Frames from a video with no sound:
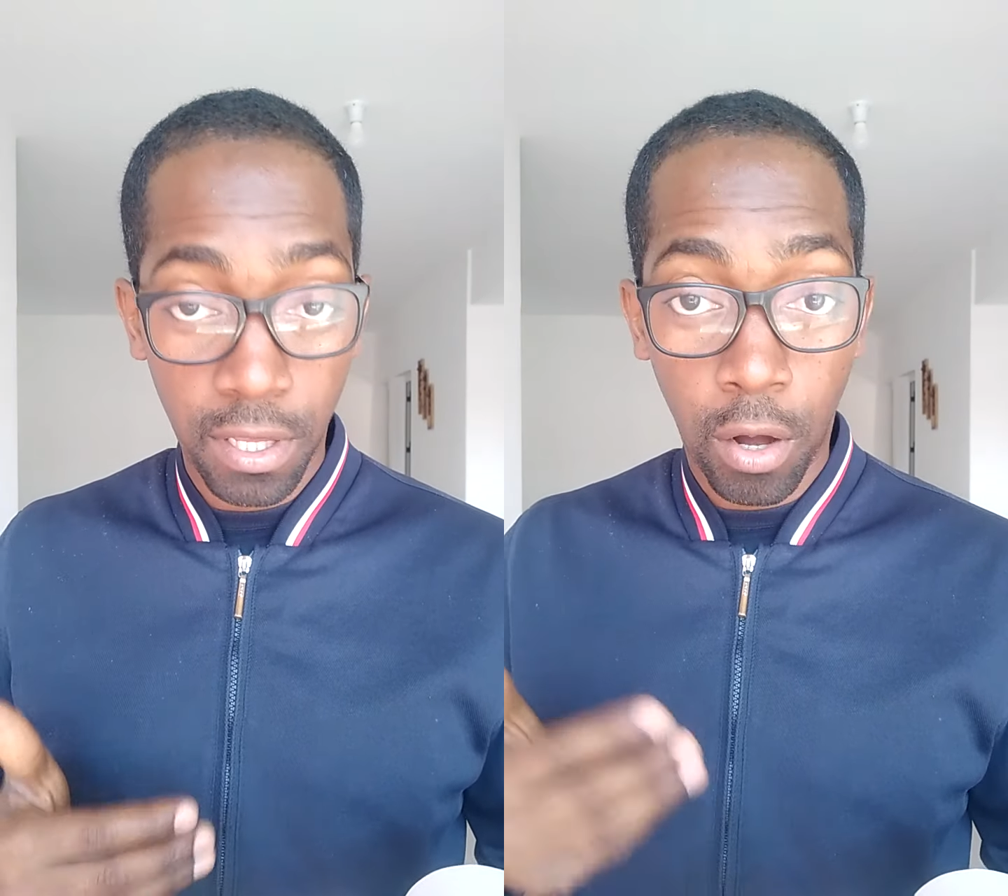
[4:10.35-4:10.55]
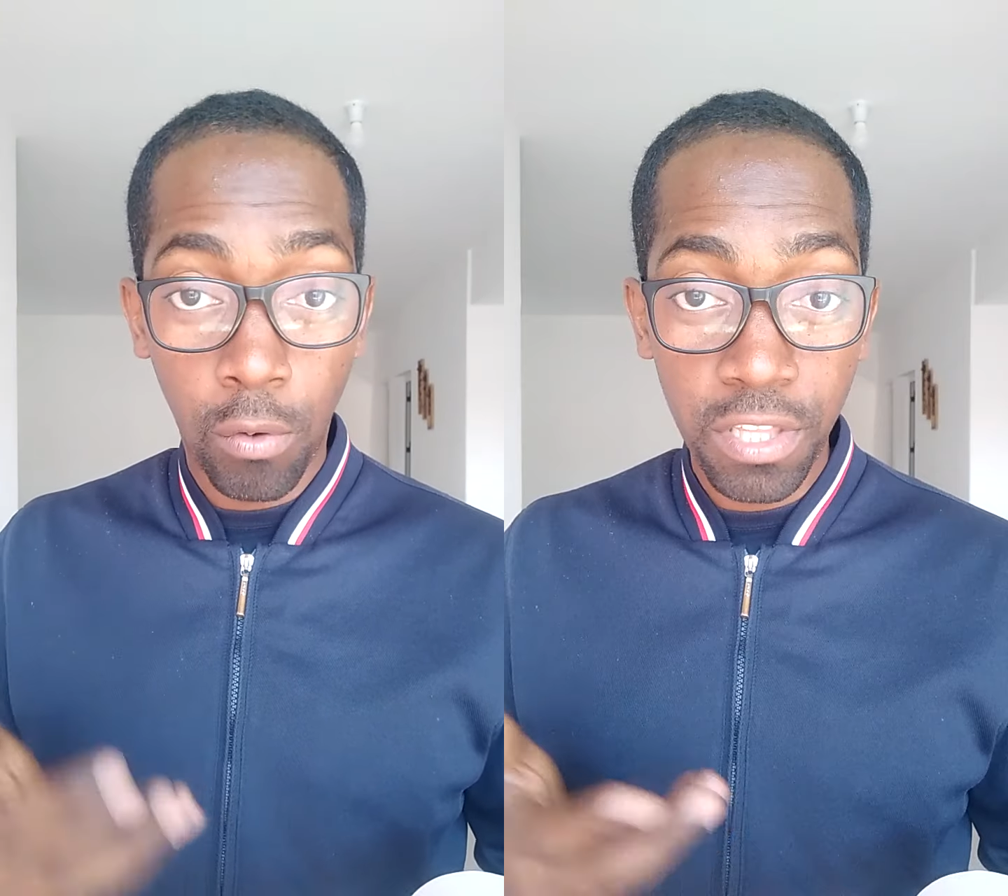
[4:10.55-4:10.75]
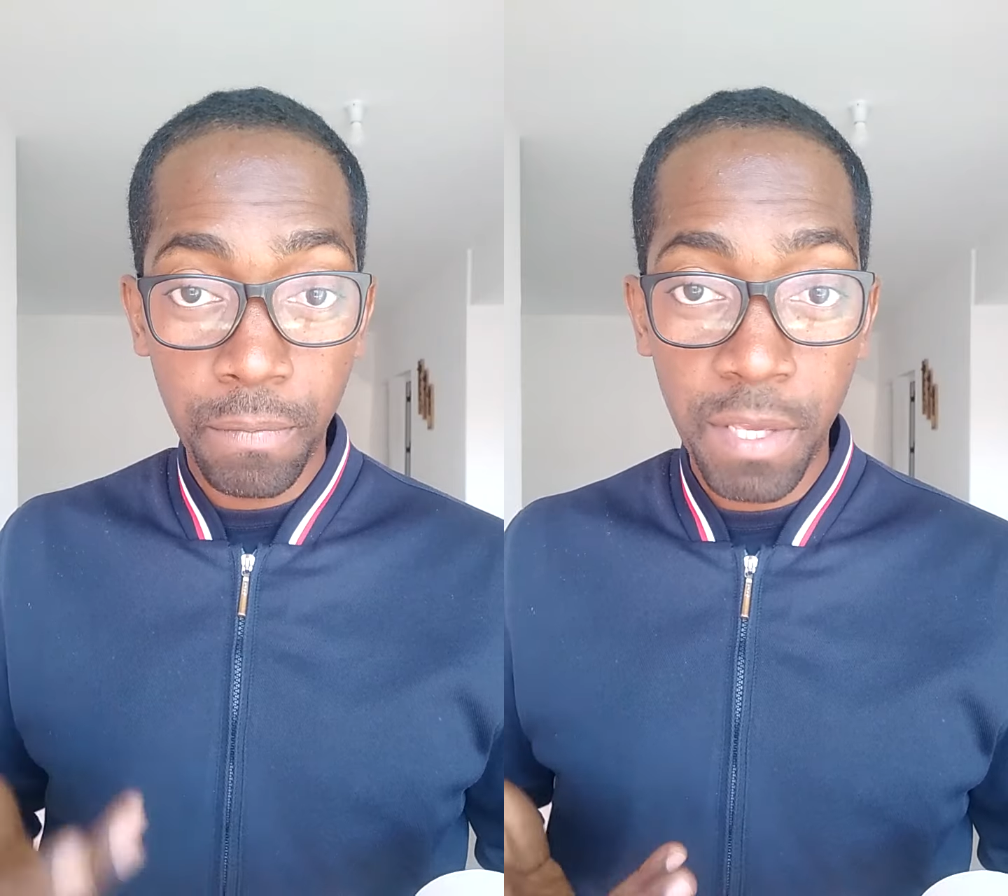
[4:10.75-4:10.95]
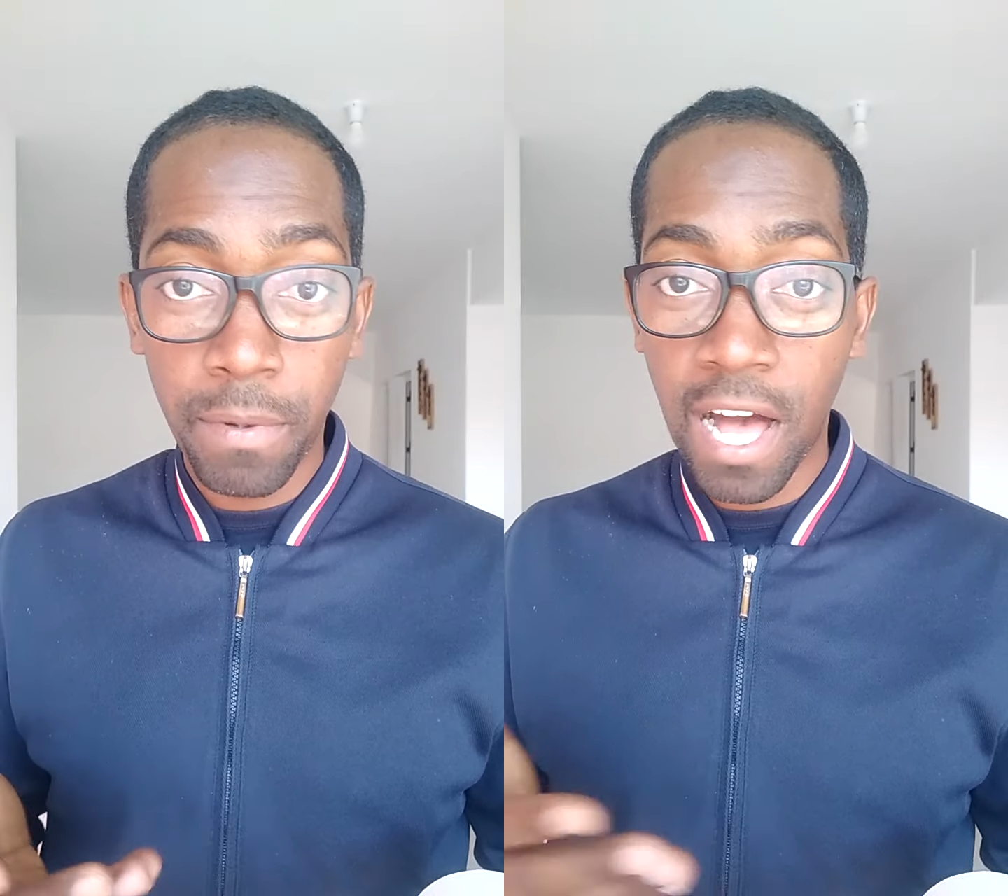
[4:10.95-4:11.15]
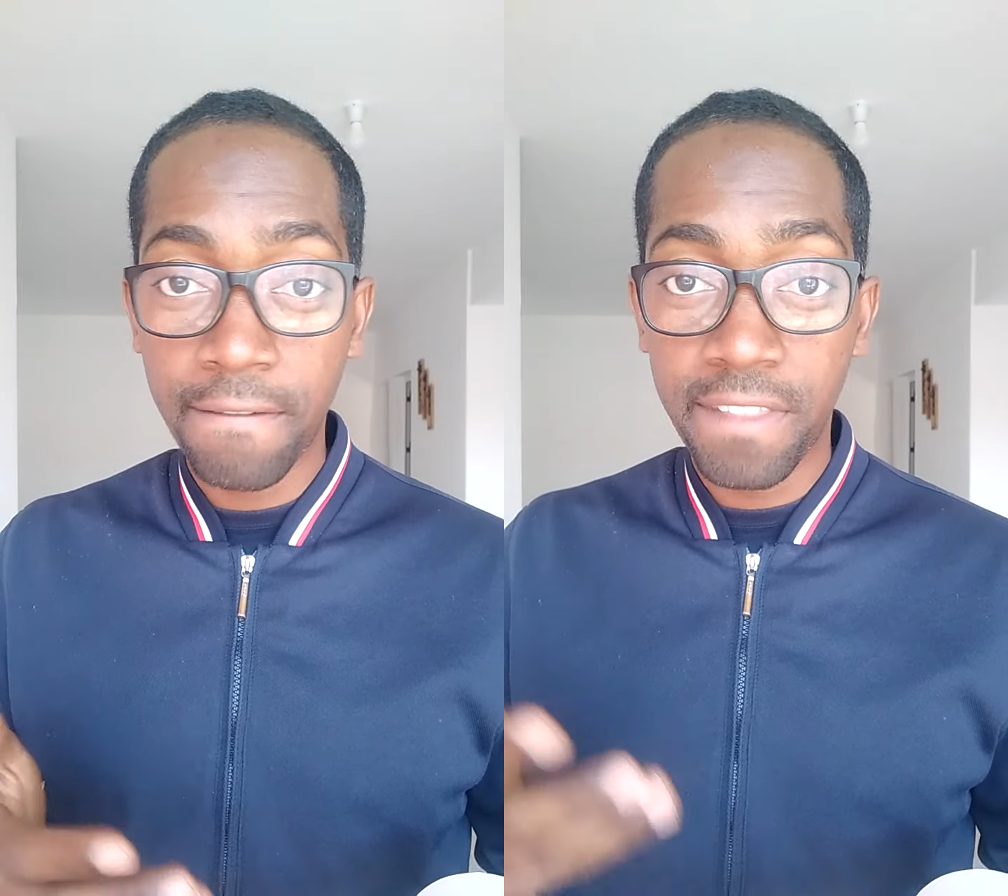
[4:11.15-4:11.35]
The older
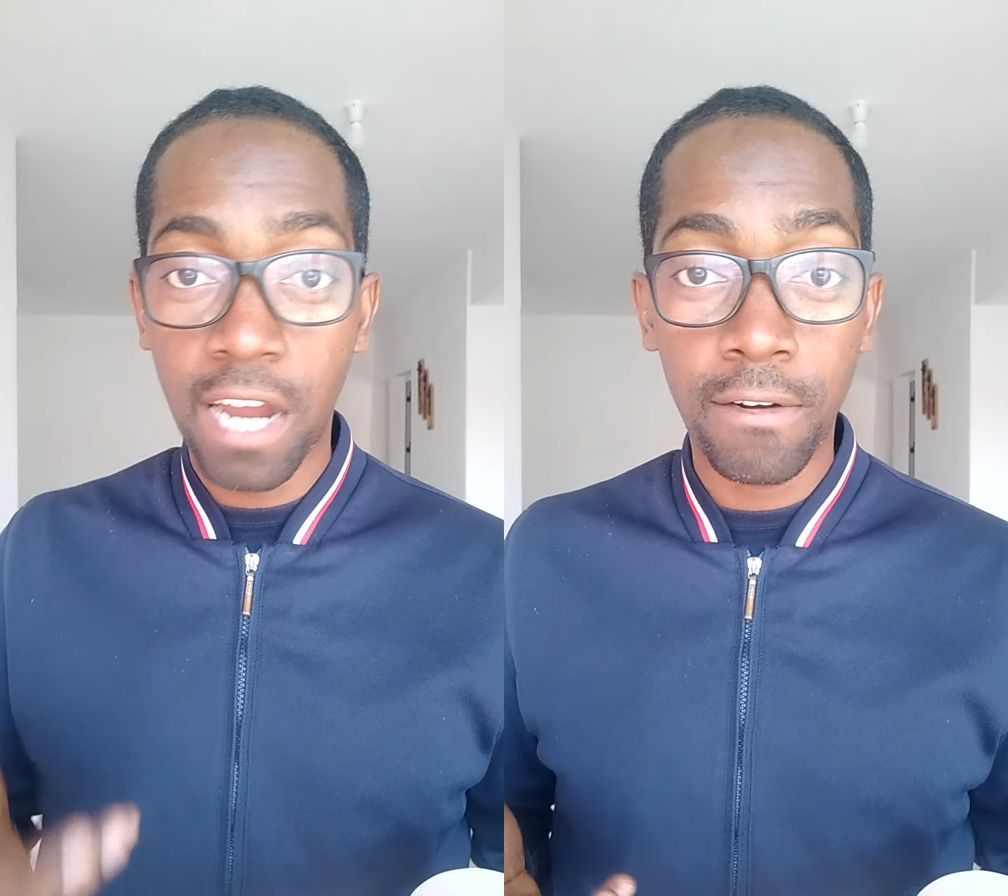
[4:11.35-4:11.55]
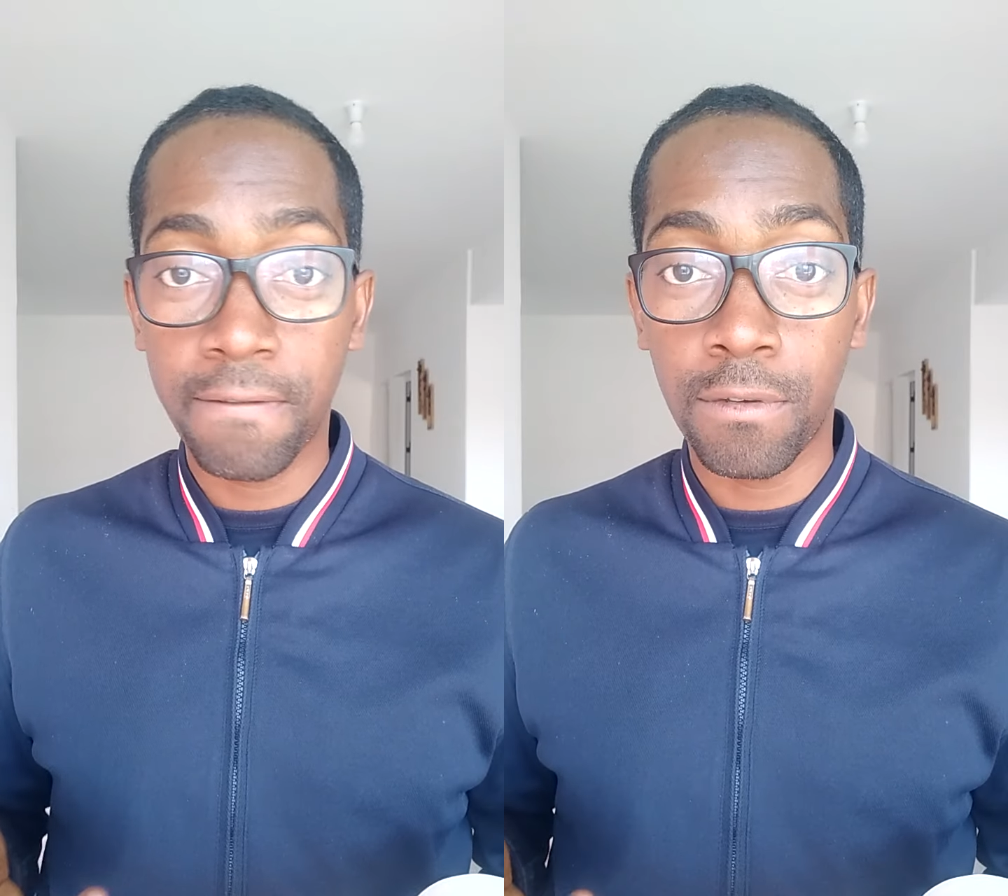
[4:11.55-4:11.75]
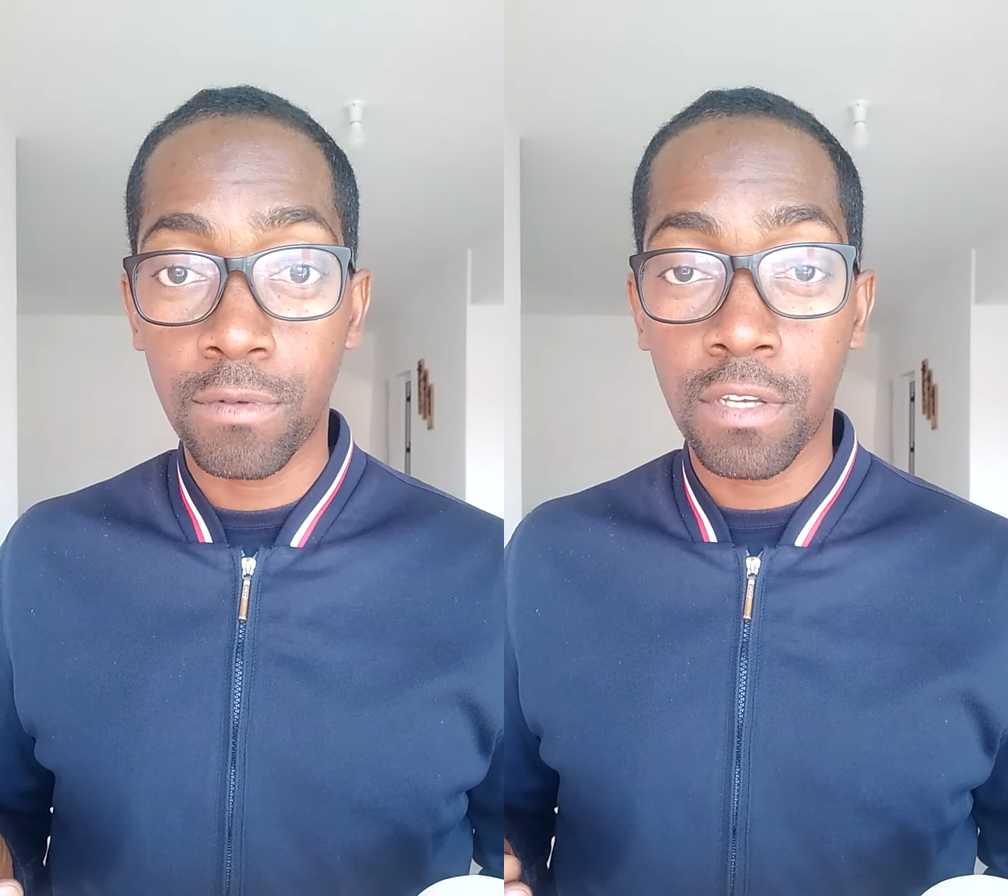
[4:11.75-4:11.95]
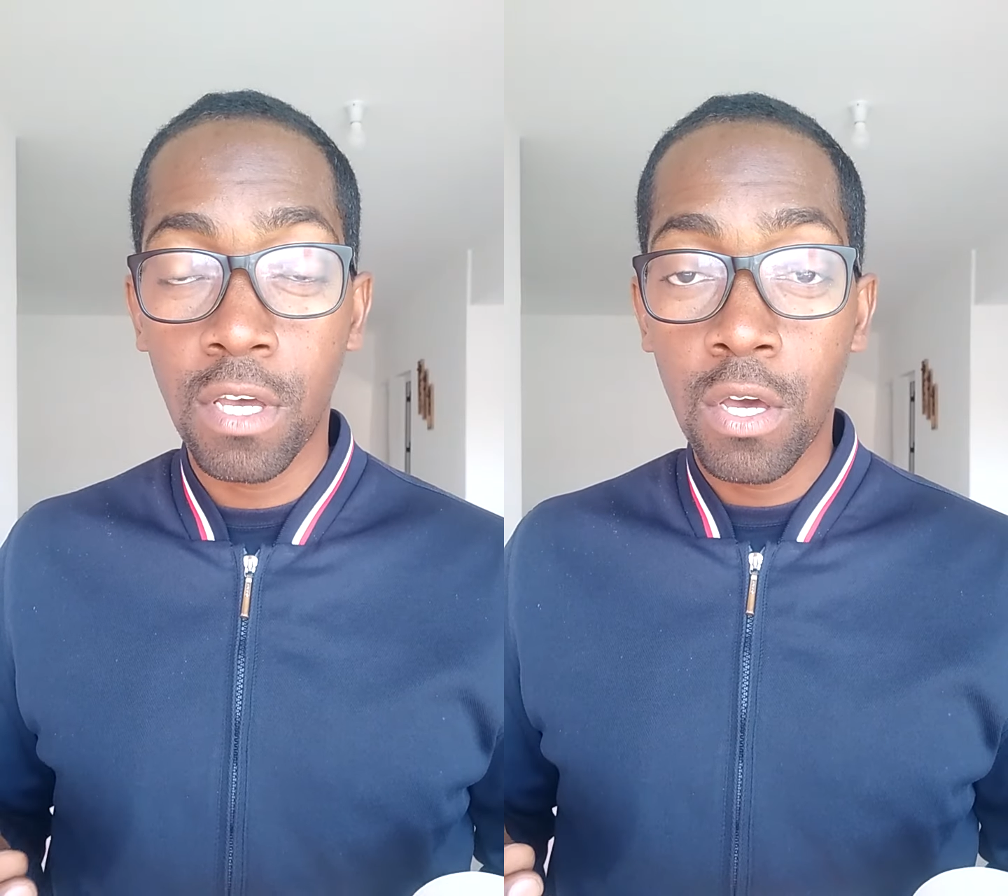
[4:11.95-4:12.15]
people have narrow views.